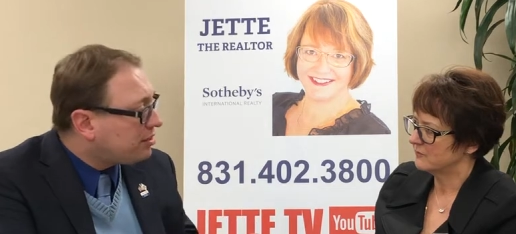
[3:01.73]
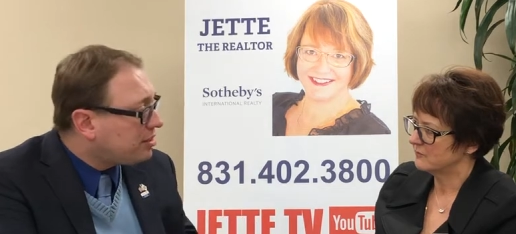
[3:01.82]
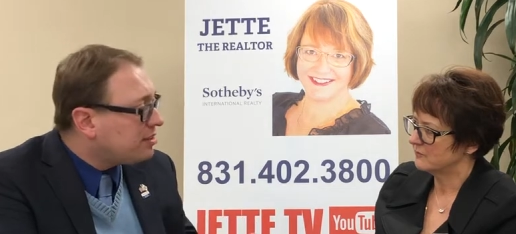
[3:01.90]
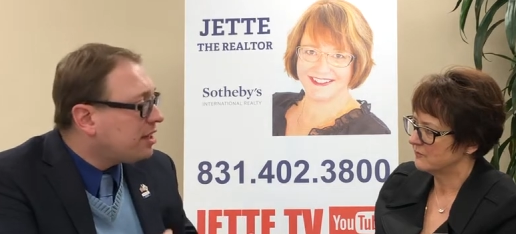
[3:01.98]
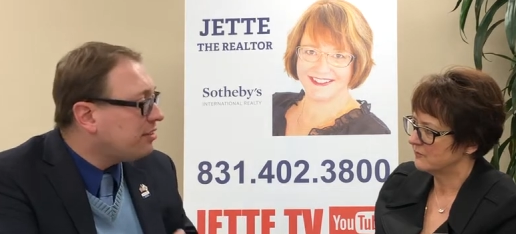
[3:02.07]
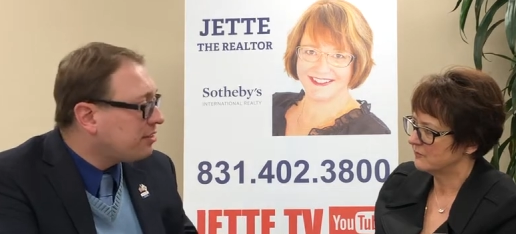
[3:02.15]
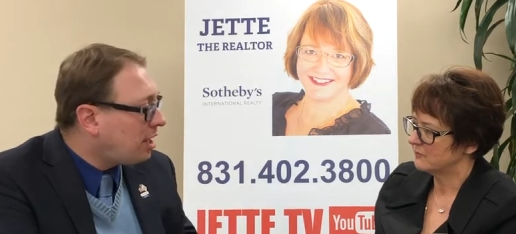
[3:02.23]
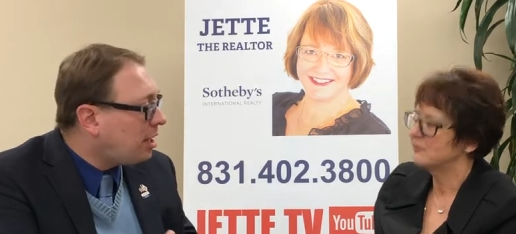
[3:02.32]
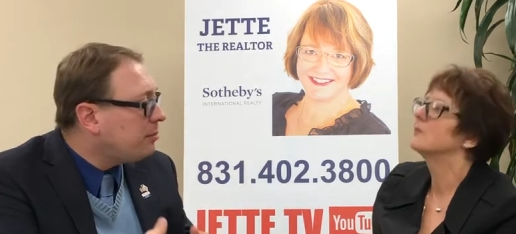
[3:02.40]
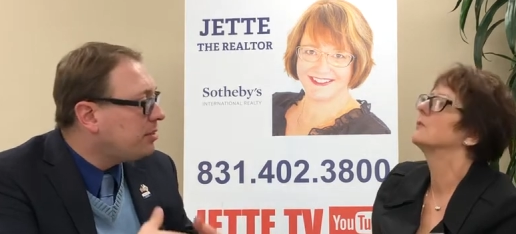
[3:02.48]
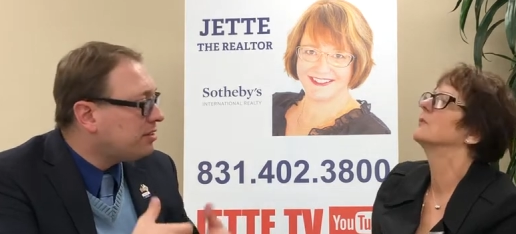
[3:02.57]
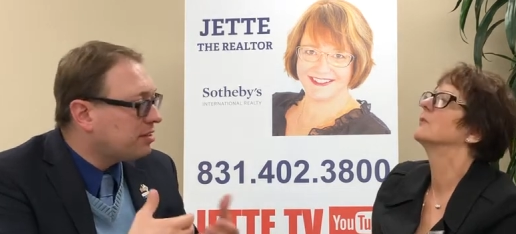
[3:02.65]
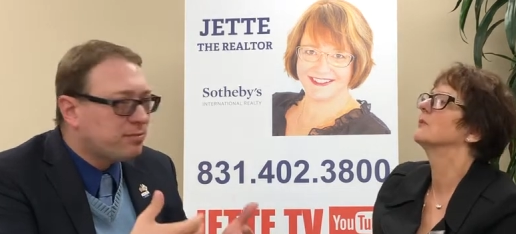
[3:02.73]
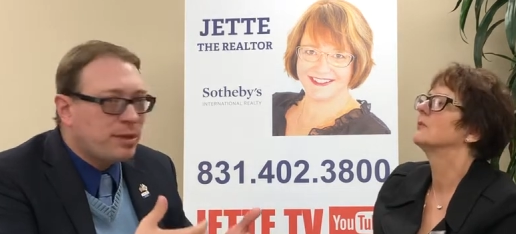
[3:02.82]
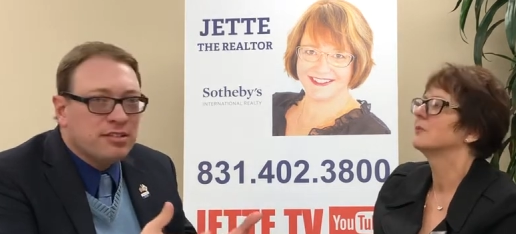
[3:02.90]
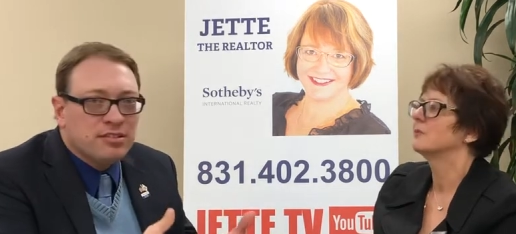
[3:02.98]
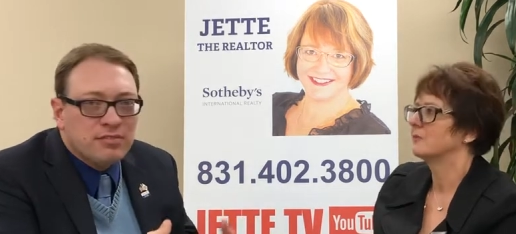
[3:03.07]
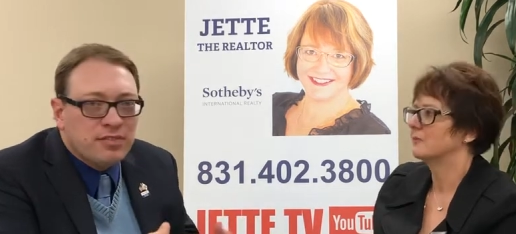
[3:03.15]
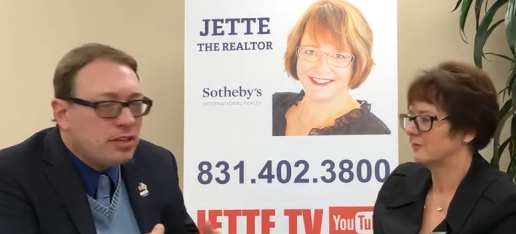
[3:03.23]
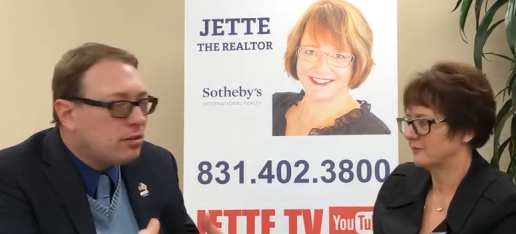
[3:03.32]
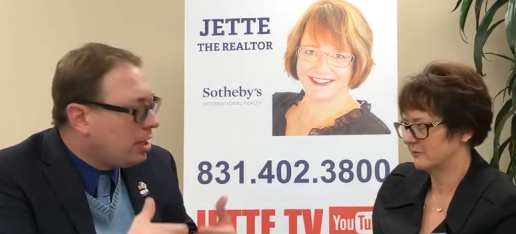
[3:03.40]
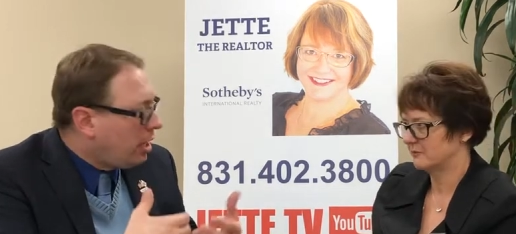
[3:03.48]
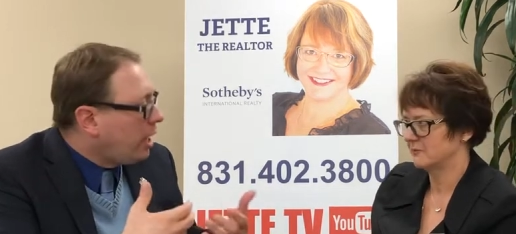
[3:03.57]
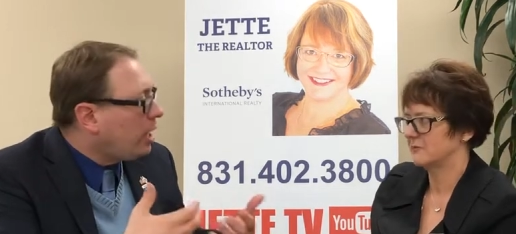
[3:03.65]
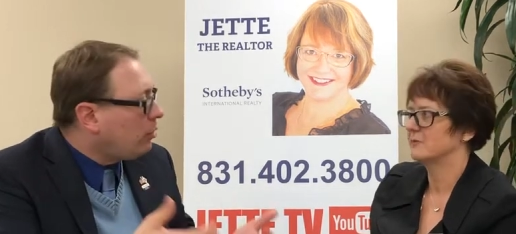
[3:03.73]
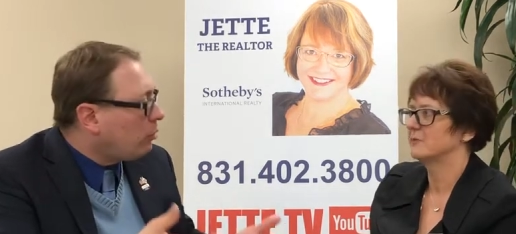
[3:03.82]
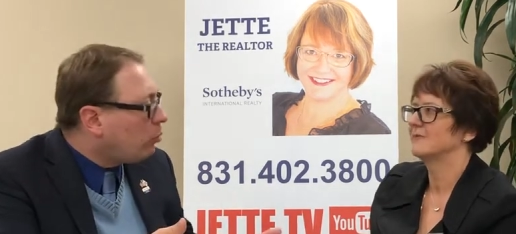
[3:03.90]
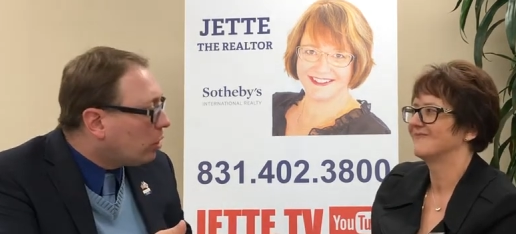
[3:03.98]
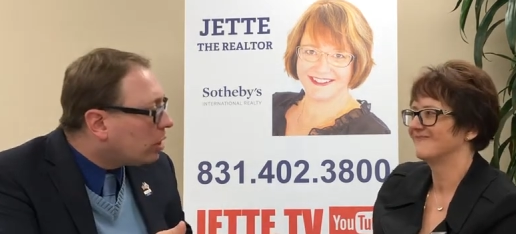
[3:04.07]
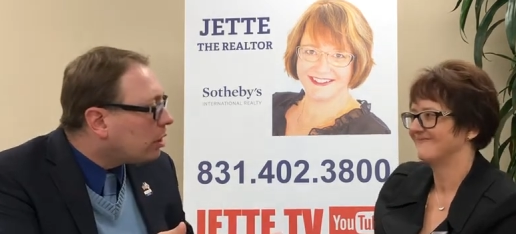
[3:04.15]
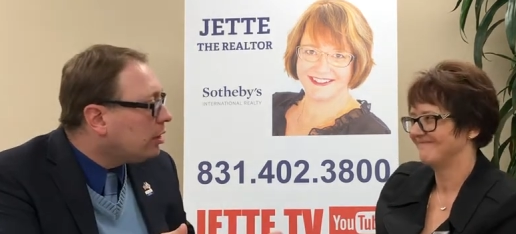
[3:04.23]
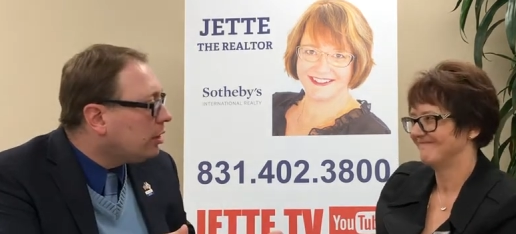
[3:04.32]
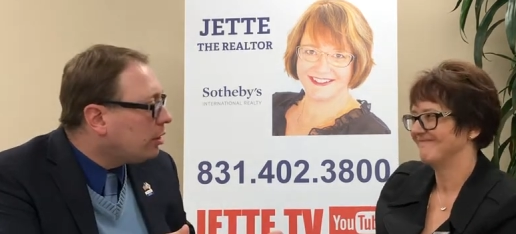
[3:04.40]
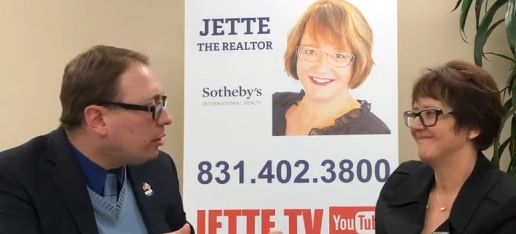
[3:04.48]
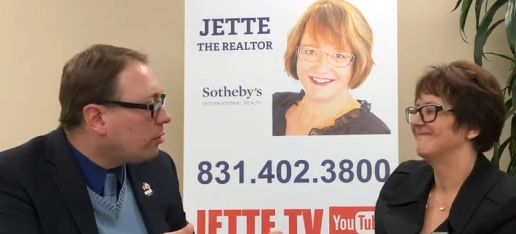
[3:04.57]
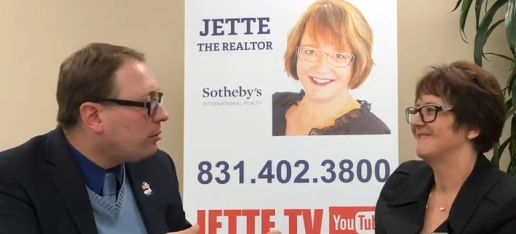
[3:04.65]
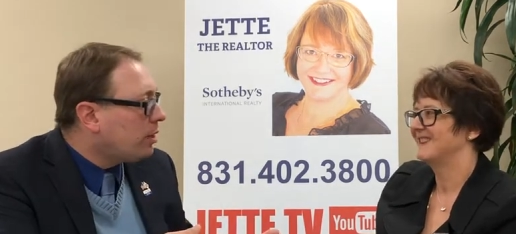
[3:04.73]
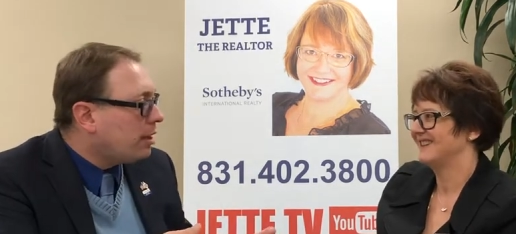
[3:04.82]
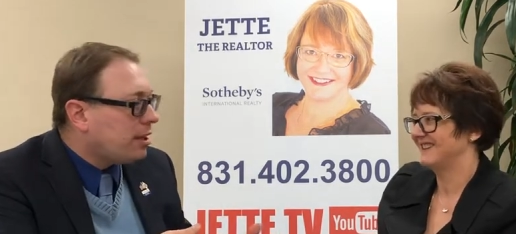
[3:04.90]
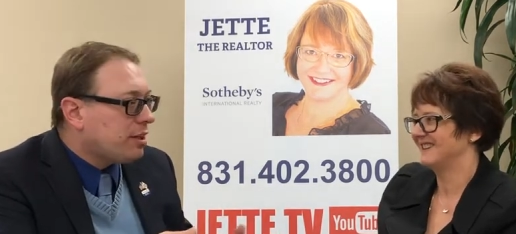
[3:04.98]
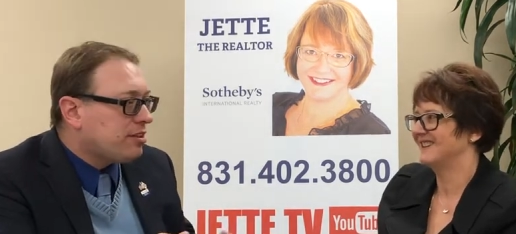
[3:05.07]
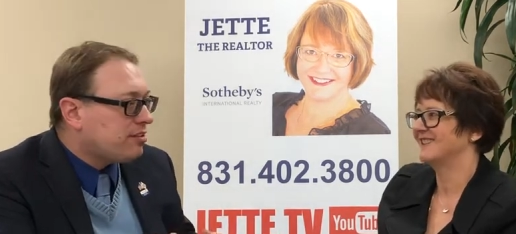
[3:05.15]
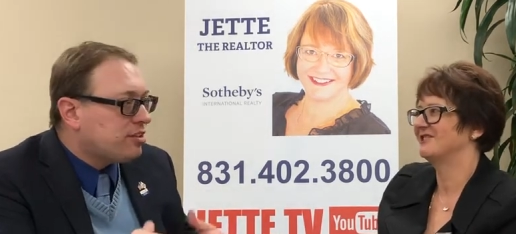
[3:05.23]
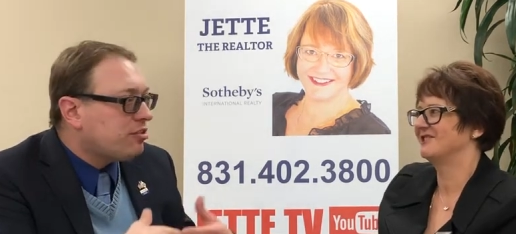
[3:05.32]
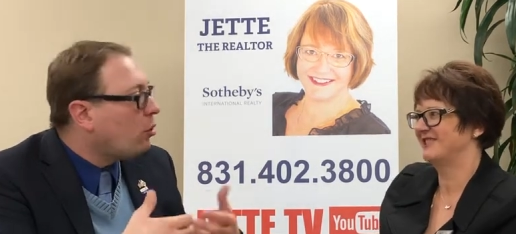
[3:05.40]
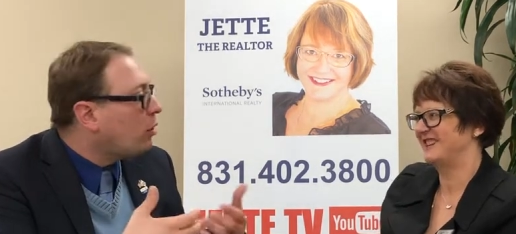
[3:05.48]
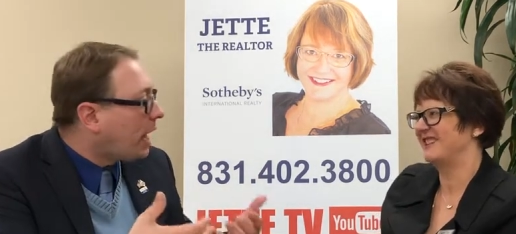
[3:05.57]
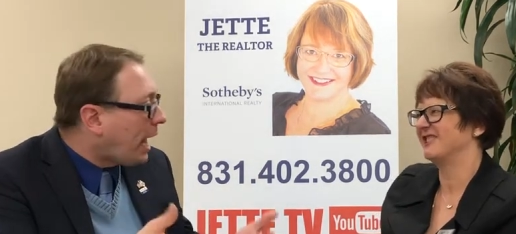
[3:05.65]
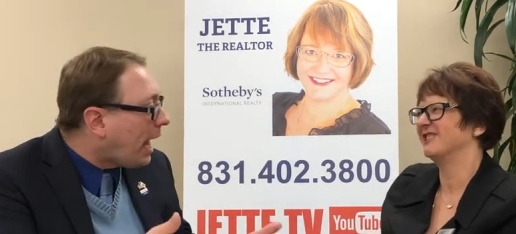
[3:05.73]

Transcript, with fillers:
Speaker 1: that takes time, is expensive. It'll it'll work, you know. The, it's, it could it's okay.